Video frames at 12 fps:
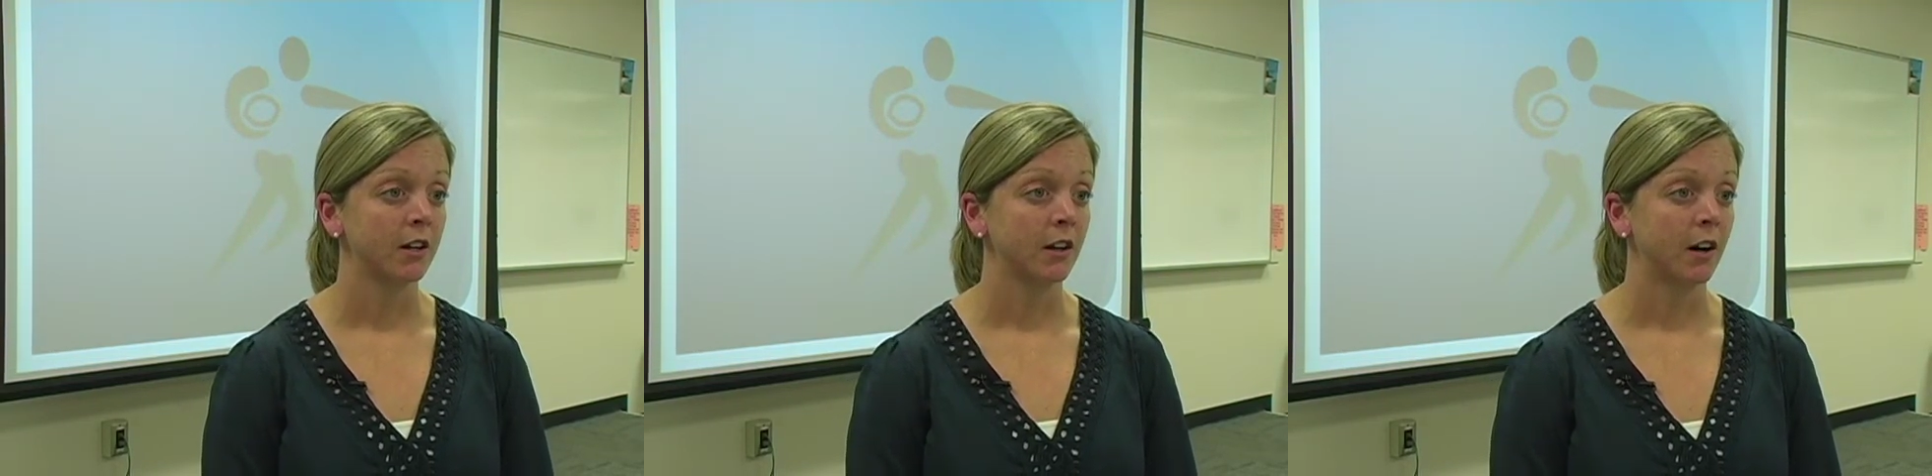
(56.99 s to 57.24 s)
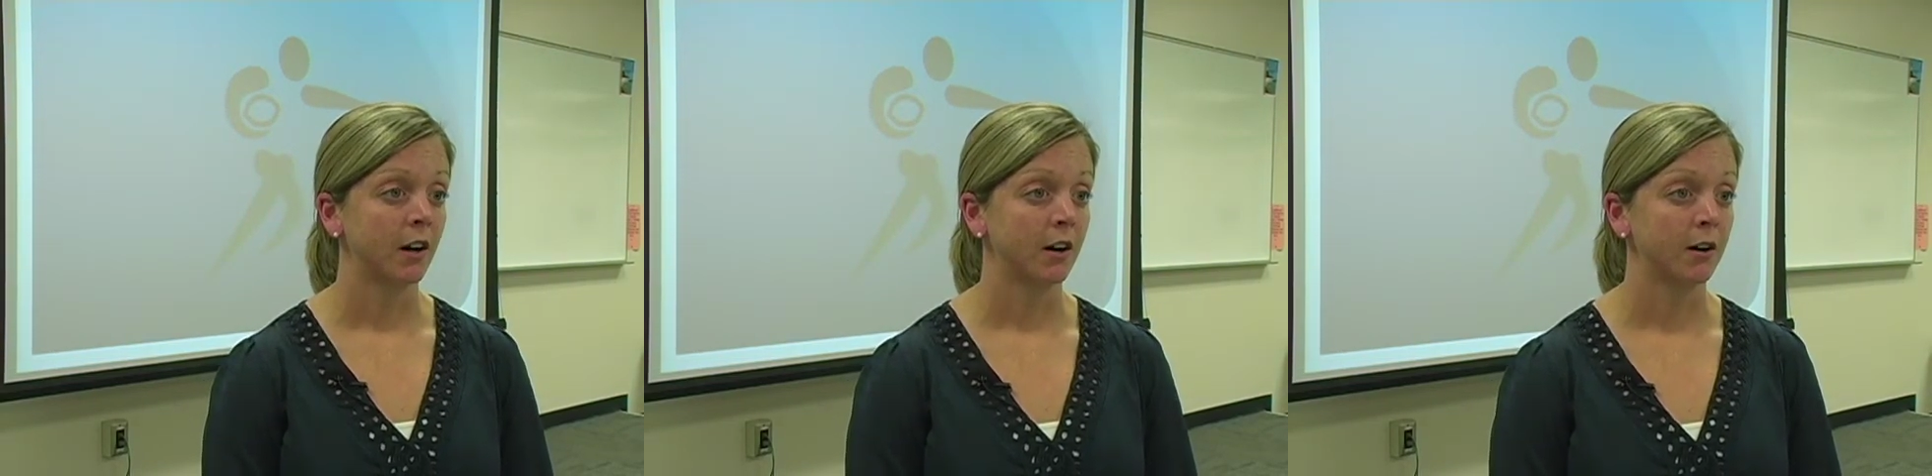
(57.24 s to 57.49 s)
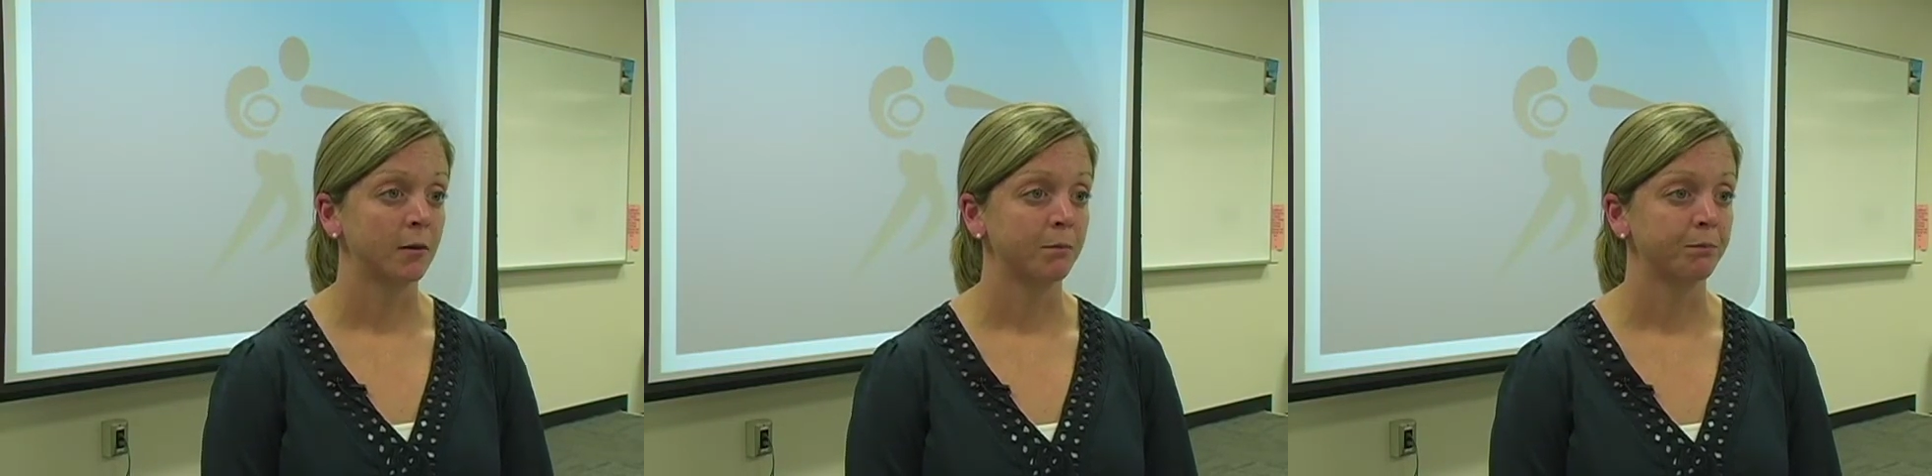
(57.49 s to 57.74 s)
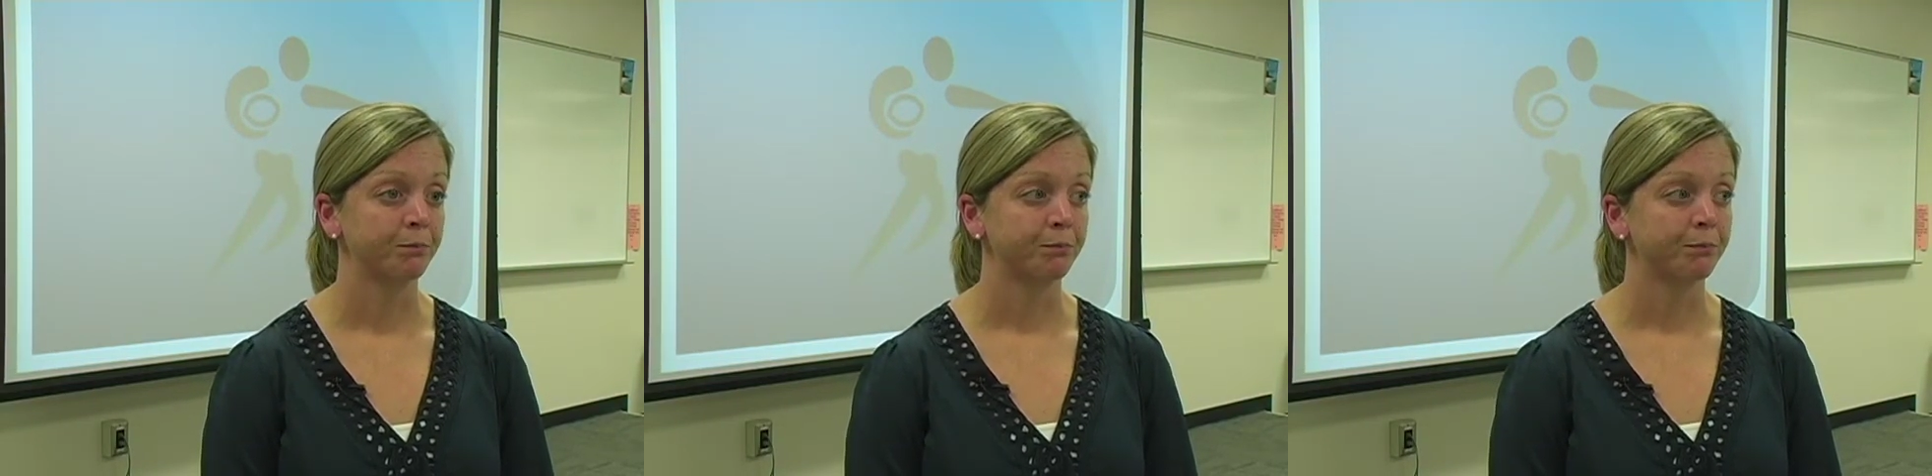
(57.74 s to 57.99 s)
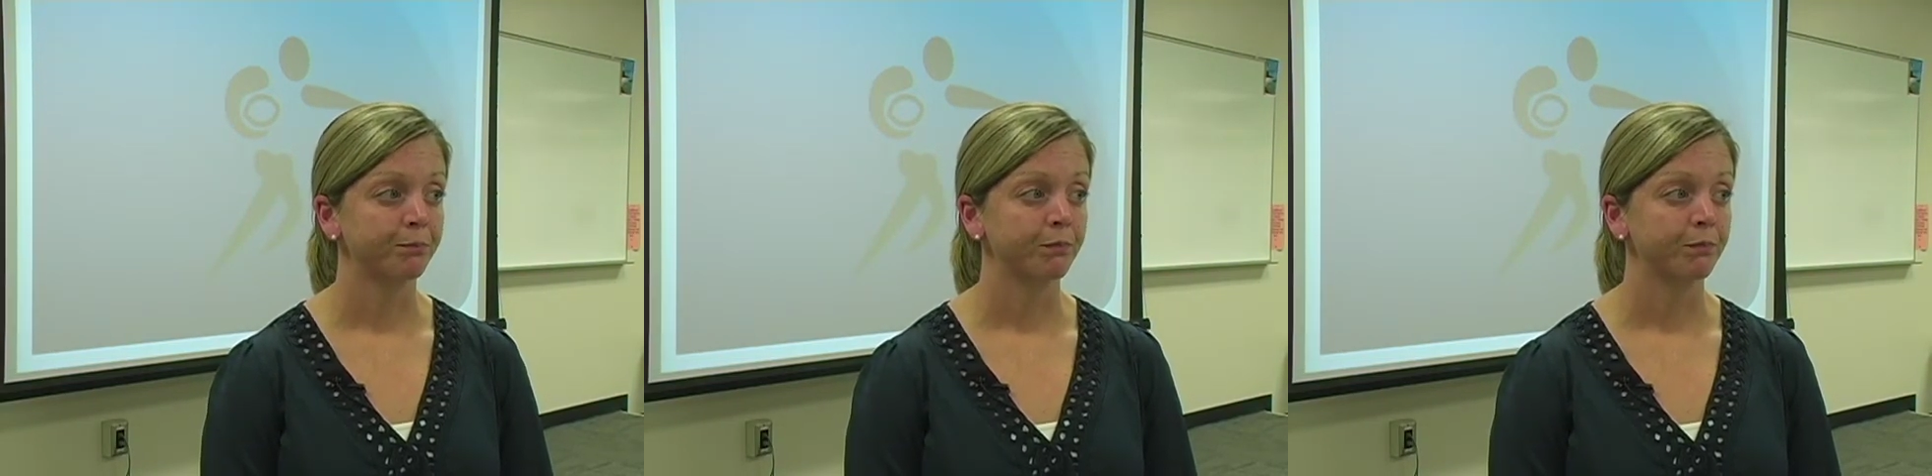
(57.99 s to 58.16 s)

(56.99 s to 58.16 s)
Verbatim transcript: Um,